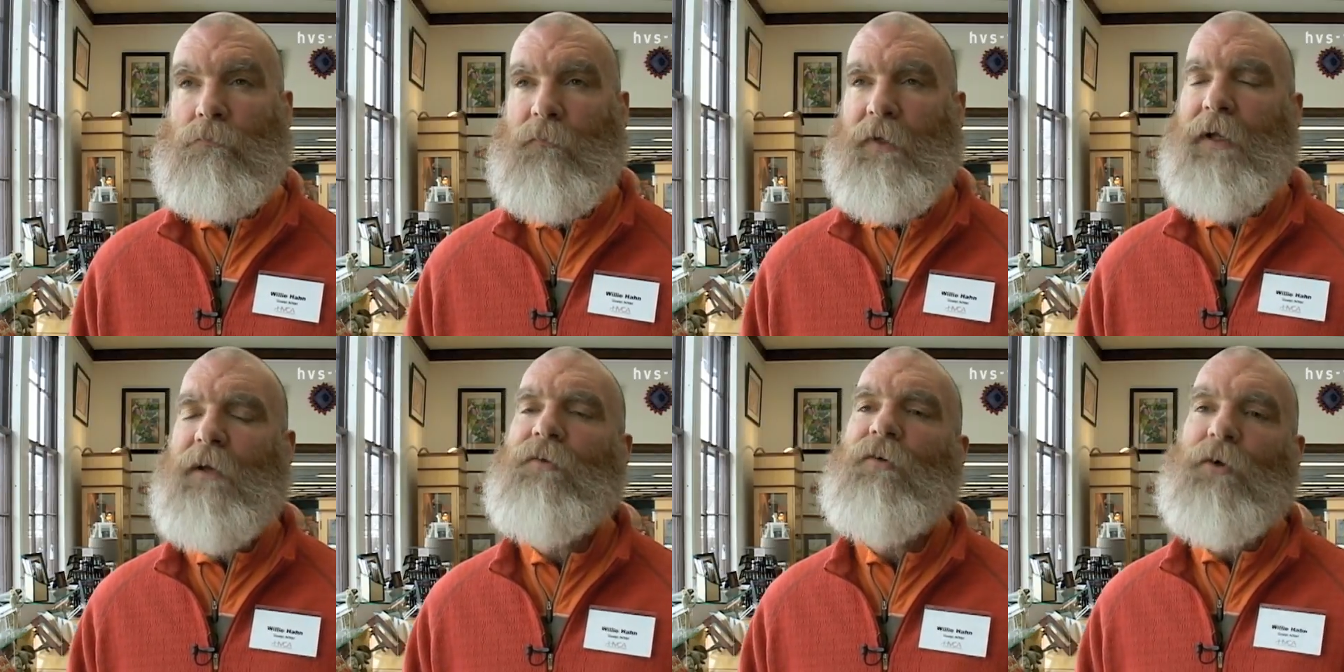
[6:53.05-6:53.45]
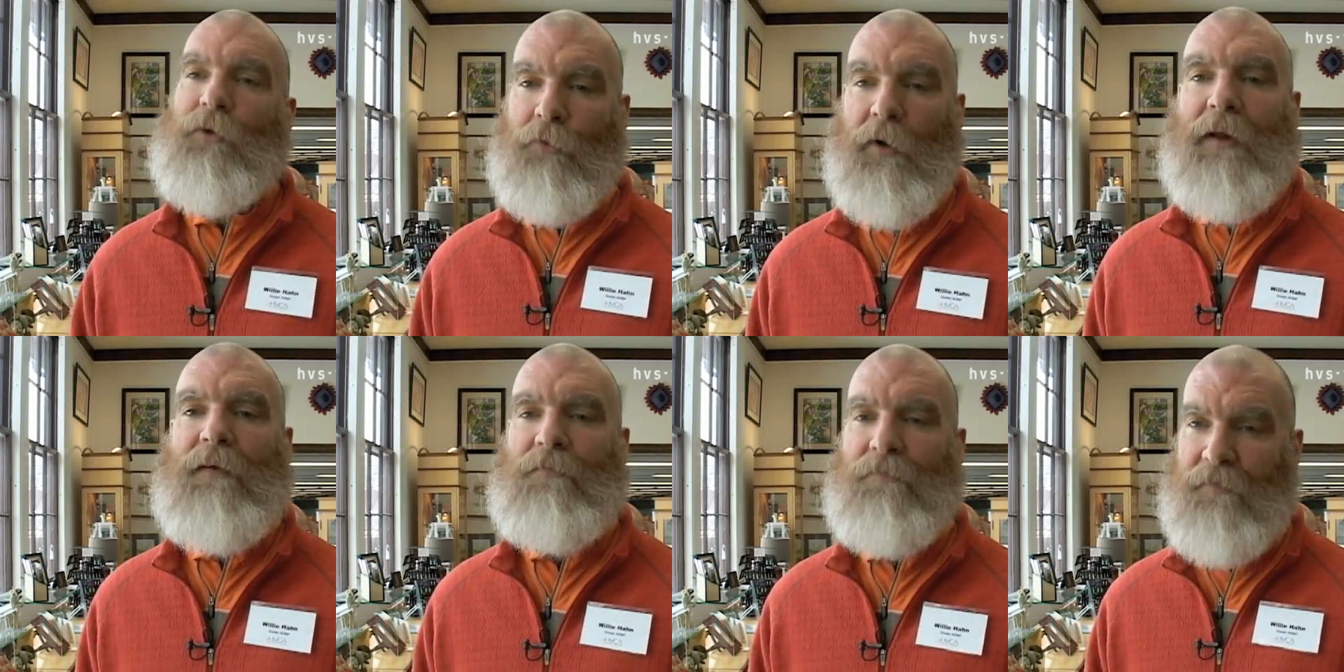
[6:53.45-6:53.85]
is a
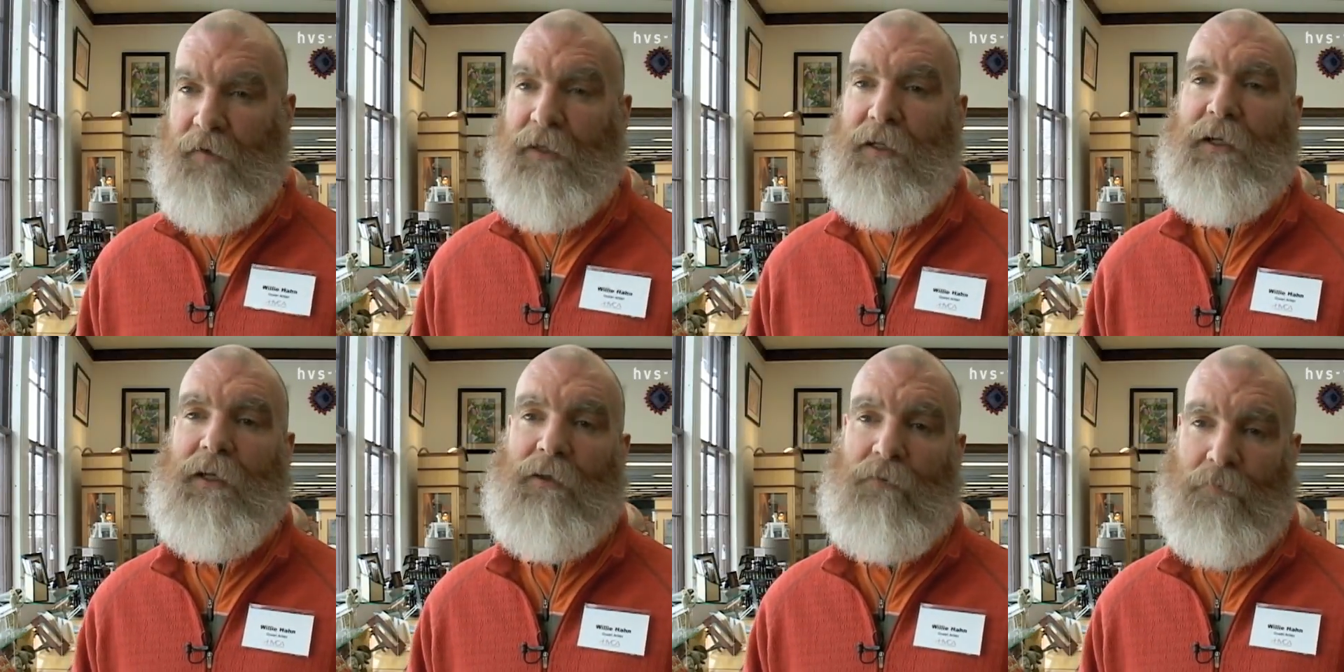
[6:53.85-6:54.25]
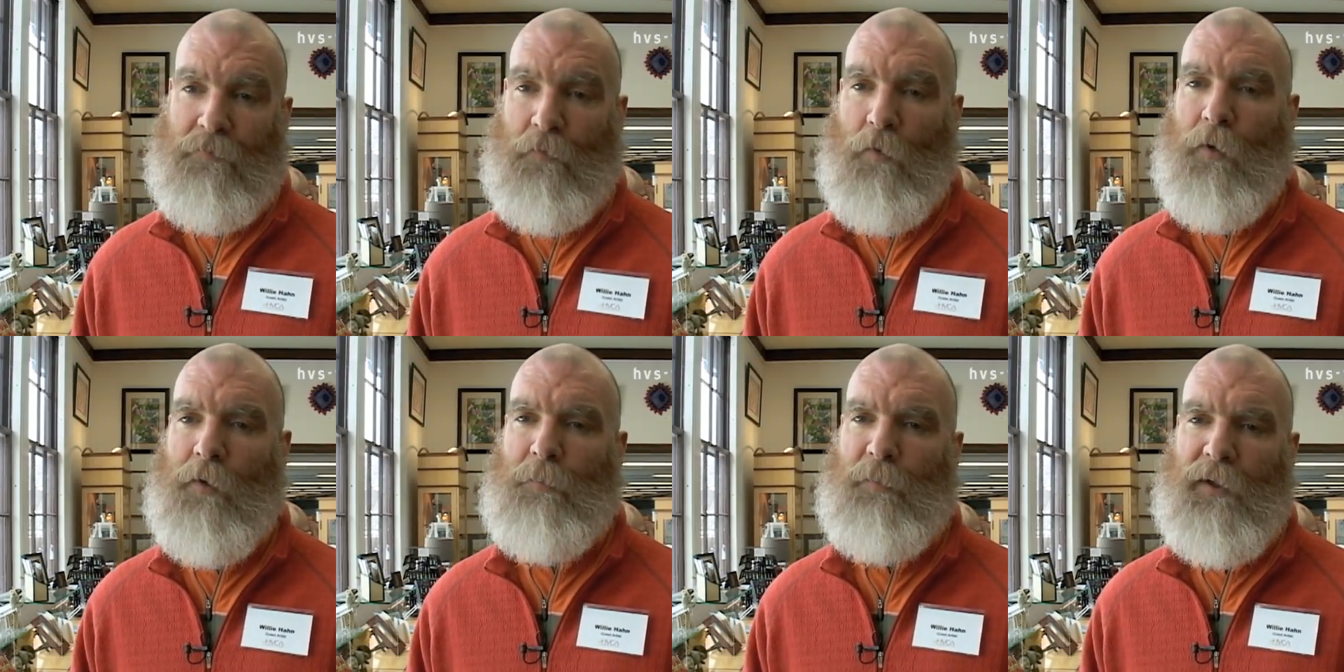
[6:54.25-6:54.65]
great feeling
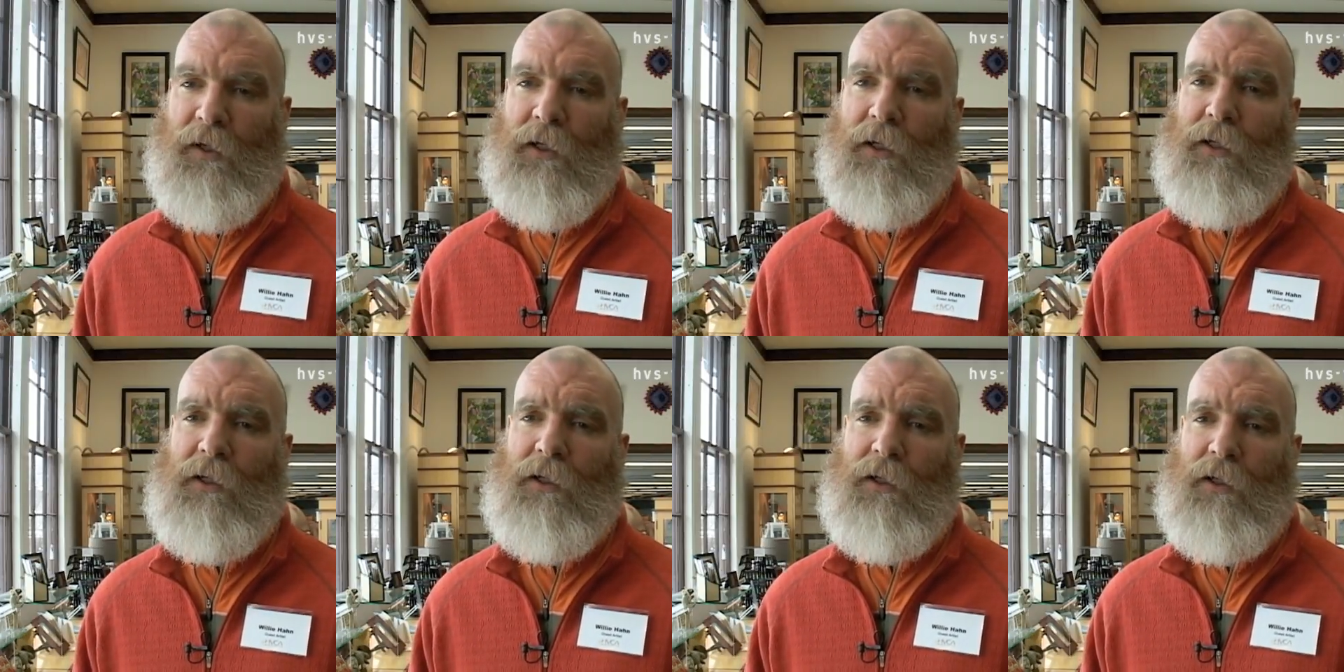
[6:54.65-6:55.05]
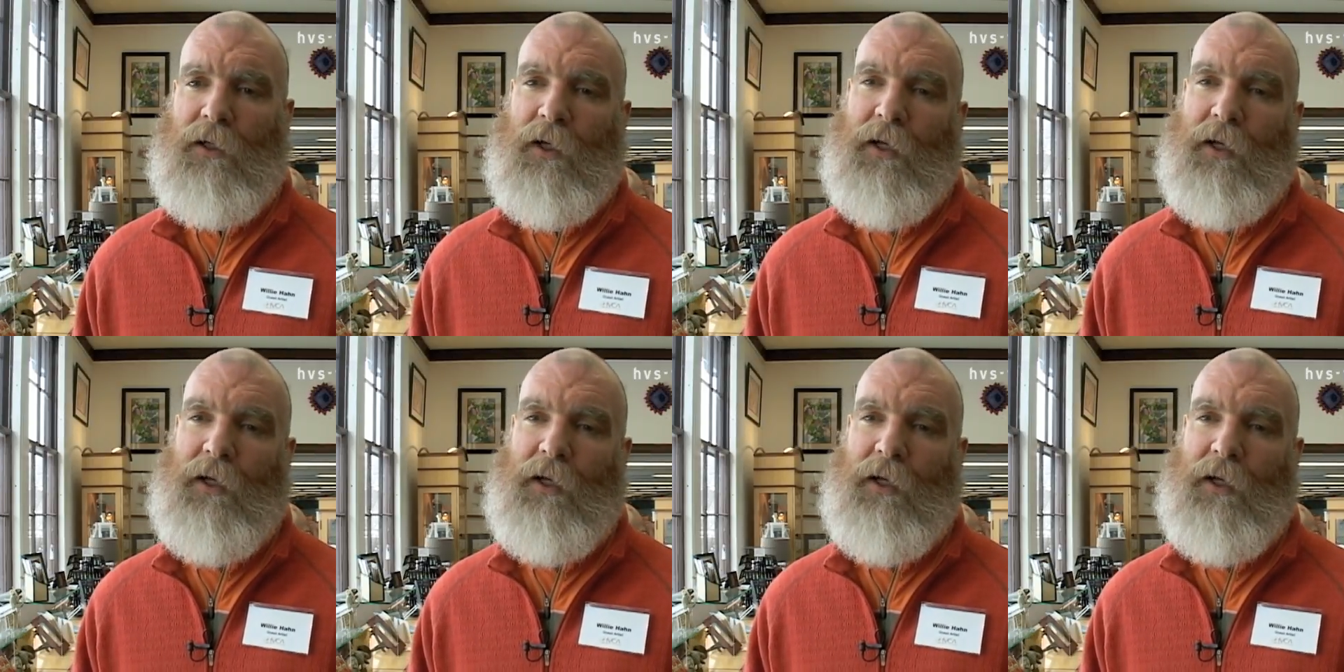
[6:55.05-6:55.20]
for me.